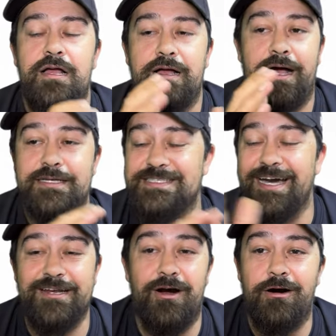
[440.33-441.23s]
Uh, it's
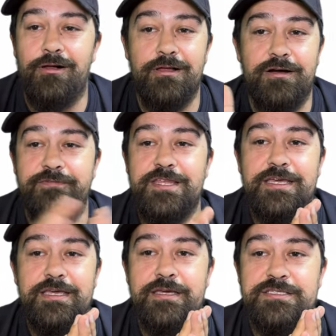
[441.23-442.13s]
got all of
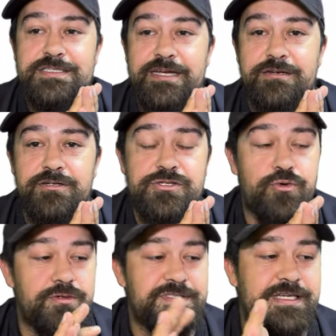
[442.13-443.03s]
the standard
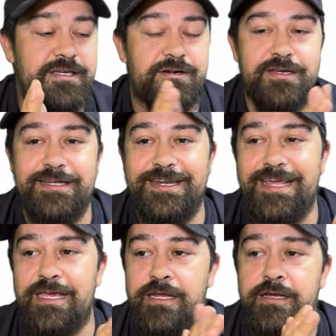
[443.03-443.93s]
tools that you're gonna
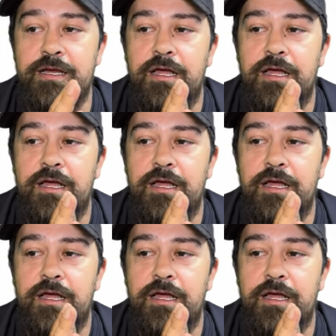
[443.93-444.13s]
need.